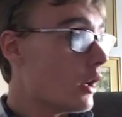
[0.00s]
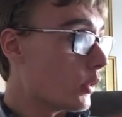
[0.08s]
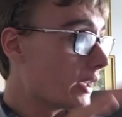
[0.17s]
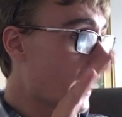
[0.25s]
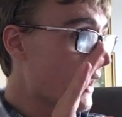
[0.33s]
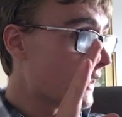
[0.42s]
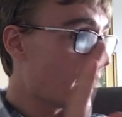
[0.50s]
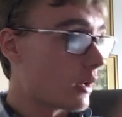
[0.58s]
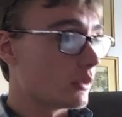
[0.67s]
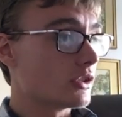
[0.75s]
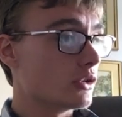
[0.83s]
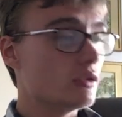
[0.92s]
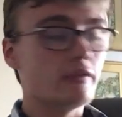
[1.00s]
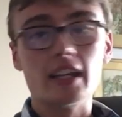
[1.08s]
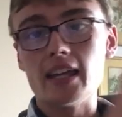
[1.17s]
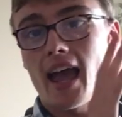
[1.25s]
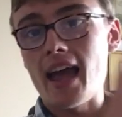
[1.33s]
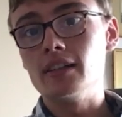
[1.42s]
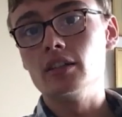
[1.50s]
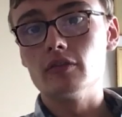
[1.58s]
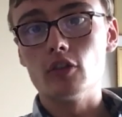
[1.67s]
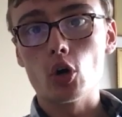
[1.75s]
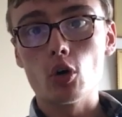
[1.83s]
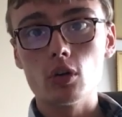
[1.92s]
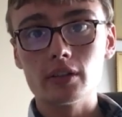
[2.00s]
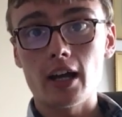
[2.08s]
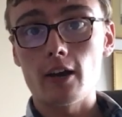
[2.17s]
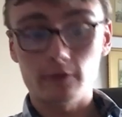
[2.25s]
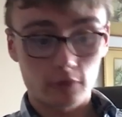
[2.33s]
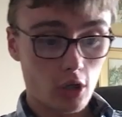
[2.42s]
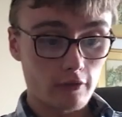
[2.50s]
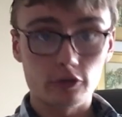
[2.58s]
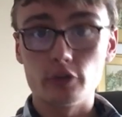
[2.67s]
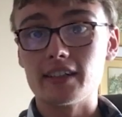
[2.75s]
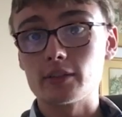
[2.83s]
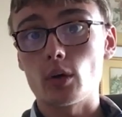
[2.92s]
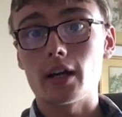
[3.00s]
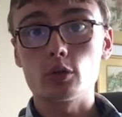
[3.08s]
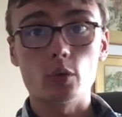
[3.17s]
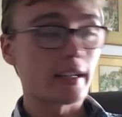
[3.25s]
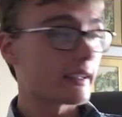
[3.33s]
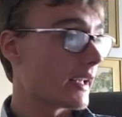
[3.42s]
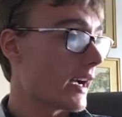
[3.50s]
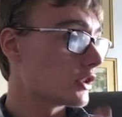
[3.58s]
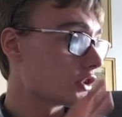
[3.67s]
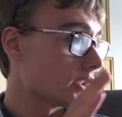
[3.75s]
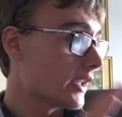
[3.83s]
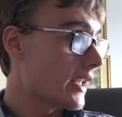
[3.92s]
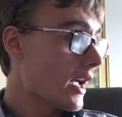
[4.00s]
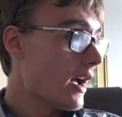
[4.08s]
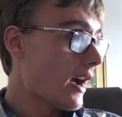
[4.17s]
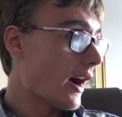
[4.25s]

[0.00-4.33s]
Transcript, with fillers: We're getting down to the end of the haul now I've got through this quite quickly actually.